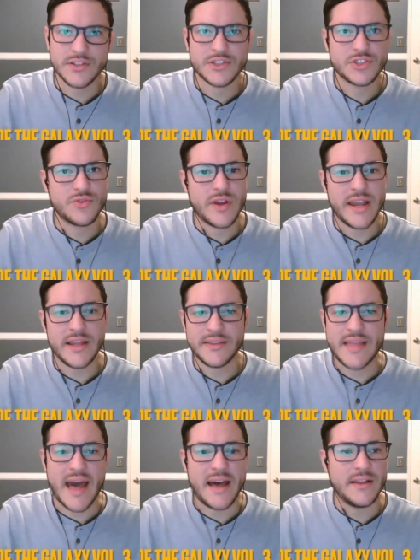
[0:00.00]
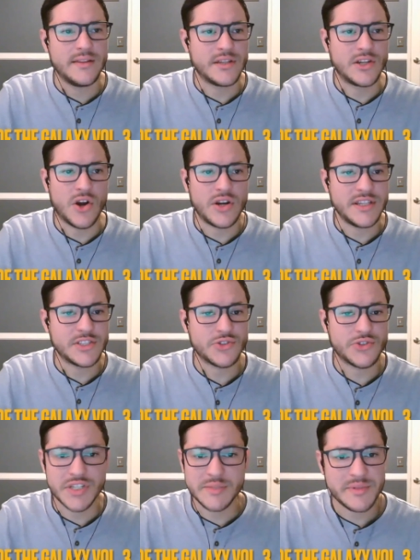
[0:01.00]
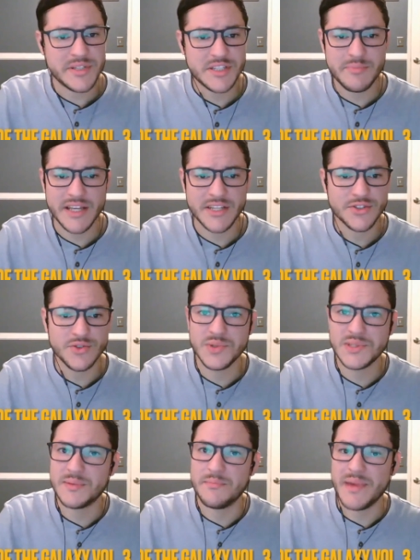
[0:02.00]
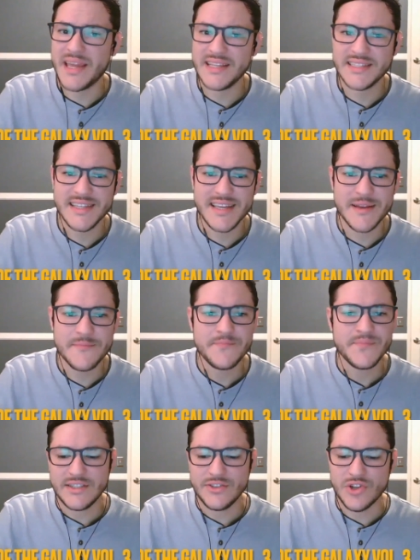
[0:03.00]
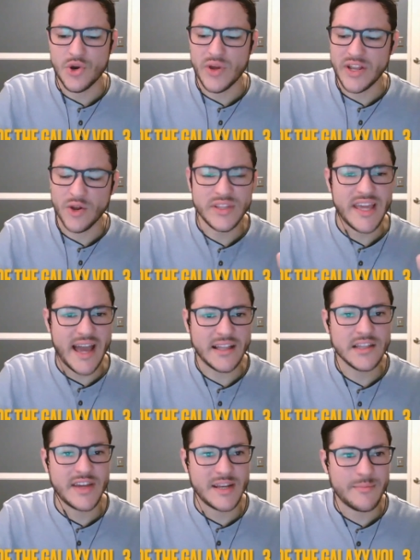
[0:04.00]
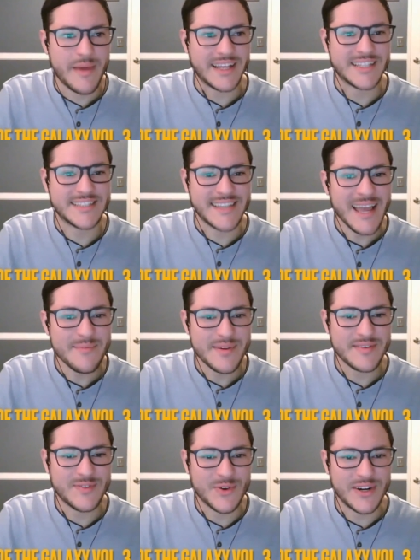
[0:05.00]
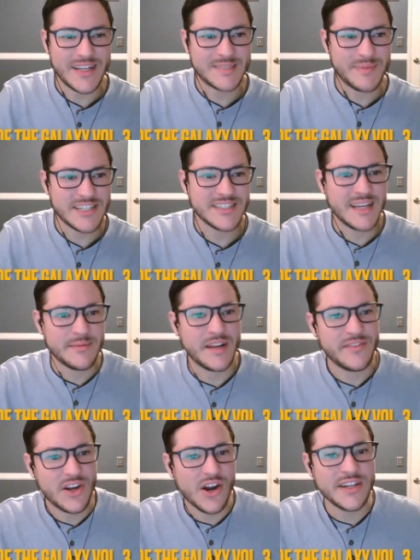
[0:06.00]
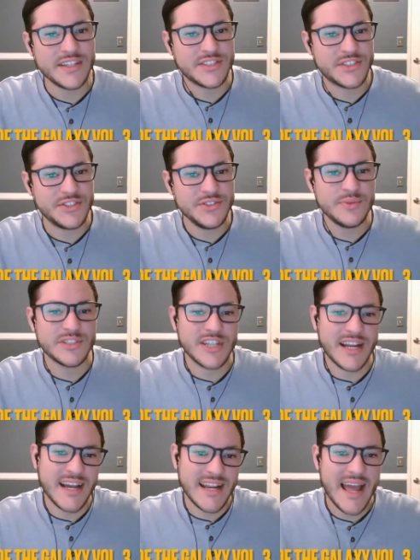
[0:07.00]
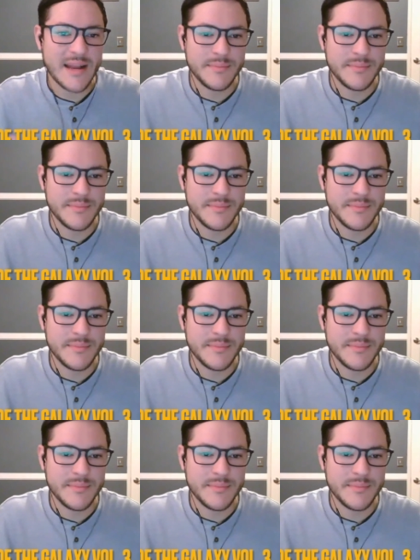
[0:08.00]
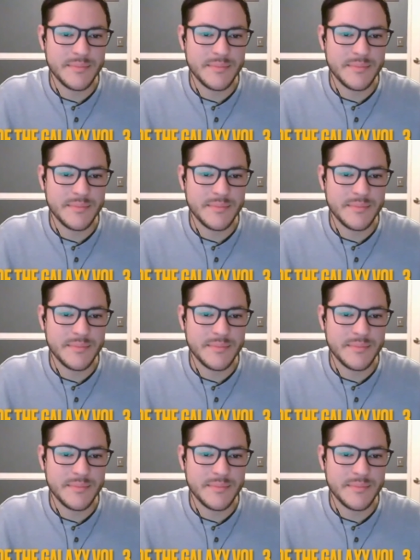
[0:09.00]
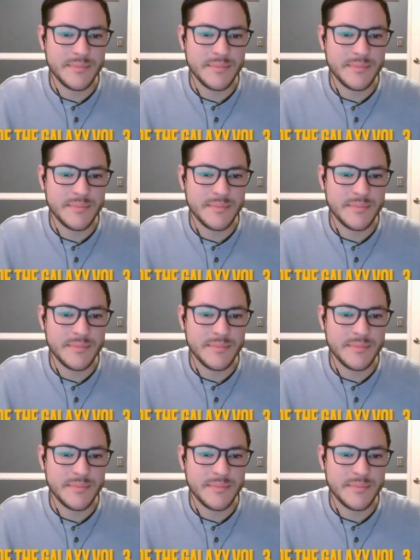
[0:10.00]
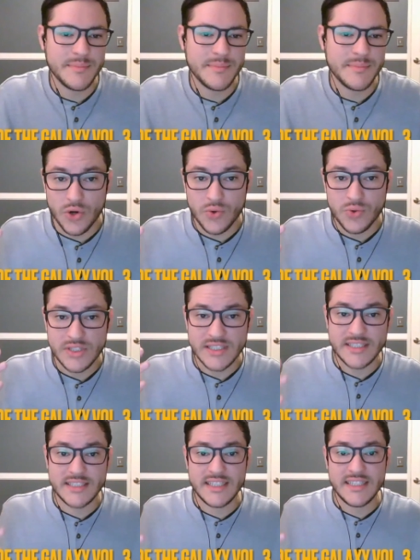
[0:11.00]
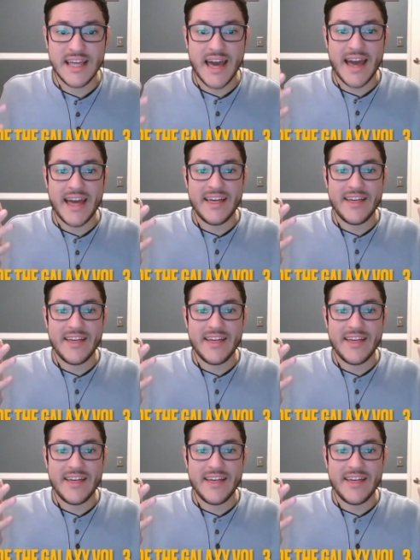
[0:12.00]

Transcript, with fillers: looks great. That the Guardians Christmas special was amazing. You know, it only elevated my excitement for it, especially coming off of Guardians two, which I kind of had mixed, mixed reactions on, like a lot of people did. So to see that